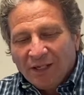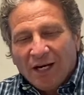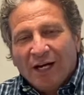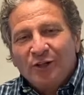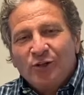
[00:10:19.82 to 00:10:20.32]

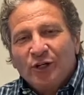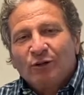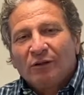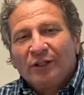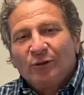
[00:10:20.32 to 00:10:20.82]
I
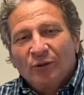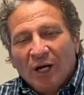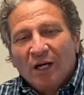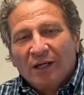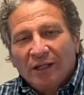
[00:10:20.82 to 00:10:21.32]
generally do
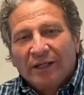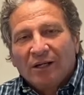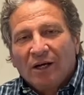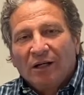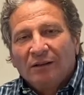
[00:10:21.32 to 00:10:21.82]
not click
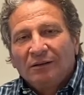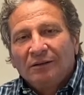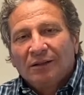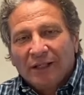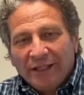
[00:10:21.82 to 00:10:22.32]
on
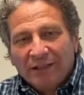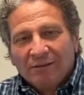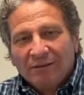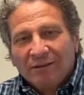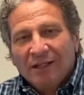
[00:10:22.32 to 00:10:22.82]

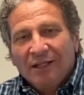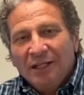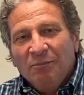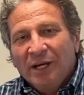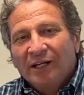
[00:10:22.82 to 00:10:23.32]
links in
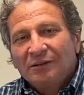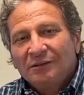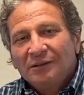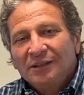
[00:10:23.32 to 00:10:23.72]
email